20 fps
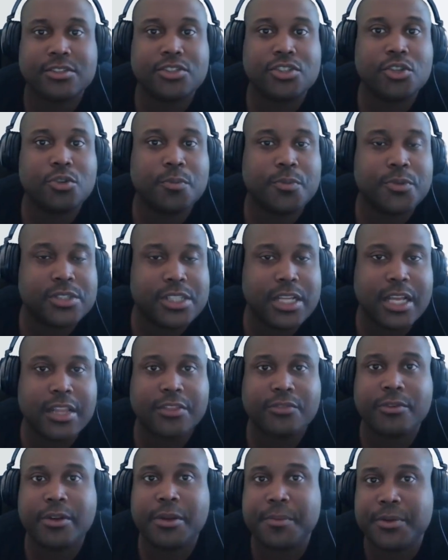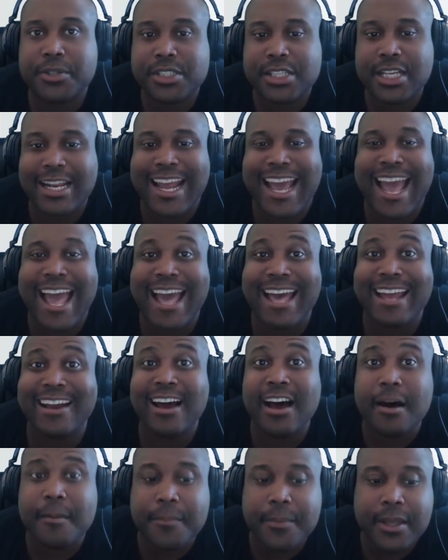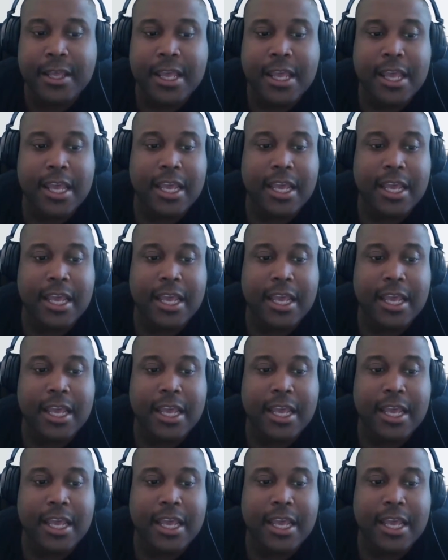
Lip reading: 2%, 3% add up